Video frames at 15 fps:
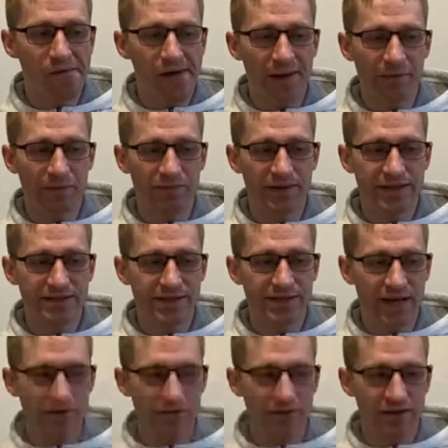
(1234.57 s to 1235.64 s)
and replaced
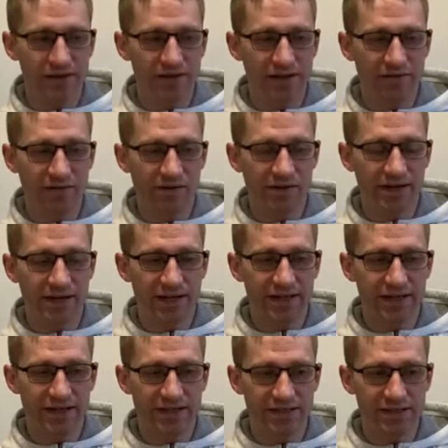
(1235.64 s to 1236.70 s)
that with a very
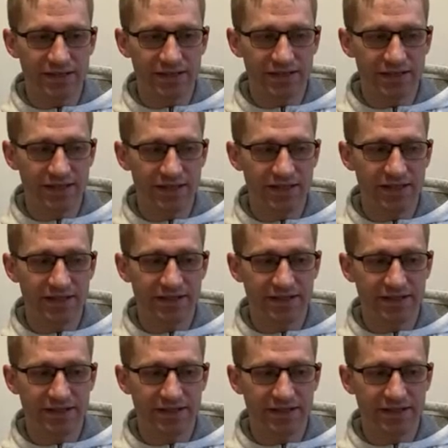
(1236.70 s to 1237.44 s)
consistent,